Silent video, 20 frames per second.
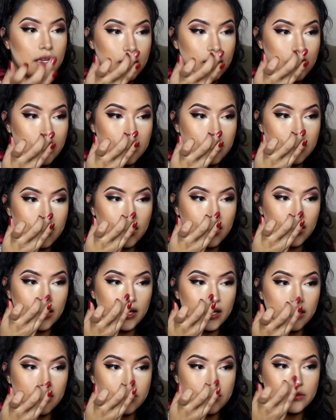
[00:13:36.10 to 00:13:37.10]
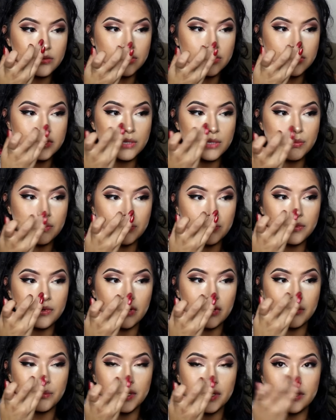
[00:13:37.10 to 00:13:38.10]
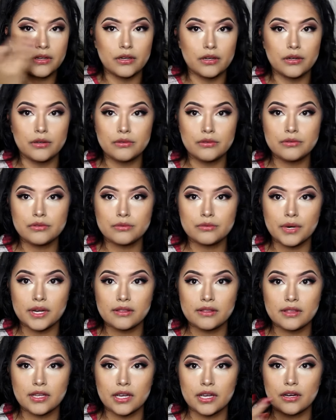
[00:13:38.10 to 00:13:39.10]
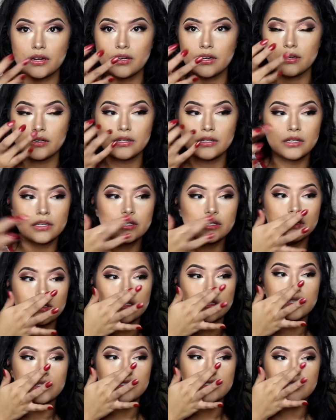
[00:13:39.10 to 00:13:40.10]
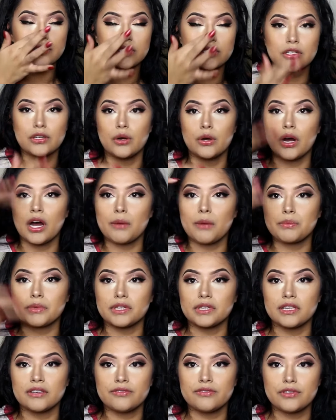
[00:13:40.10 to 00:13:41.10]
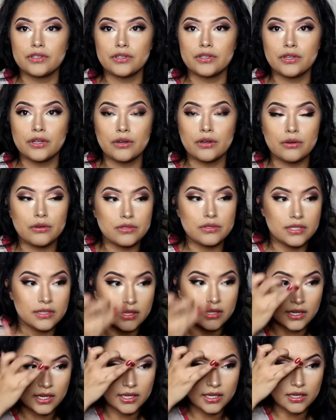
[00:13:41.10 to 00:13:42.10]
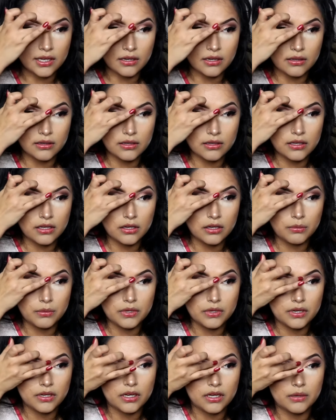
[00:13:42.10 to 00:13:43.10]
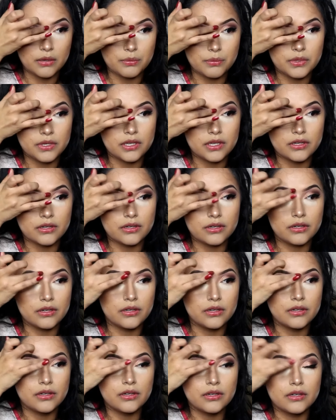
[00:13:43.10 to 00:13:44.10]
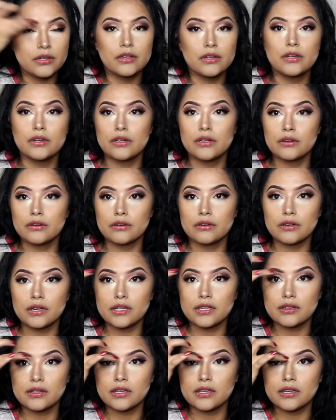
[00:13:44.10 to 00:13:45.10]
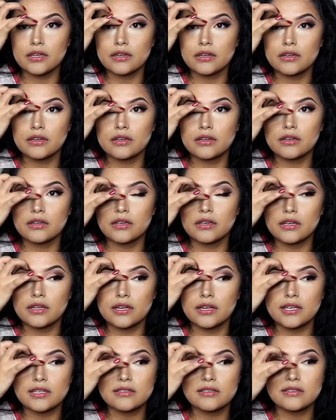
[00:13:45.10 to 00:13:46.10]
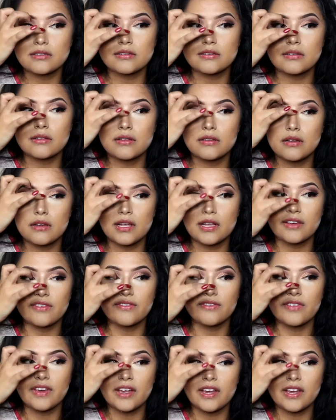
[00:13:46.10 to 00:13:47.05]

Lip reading: And I do a tip on my nose right there to, you know, uplift the nose, and then I get a little up here, right there. And I like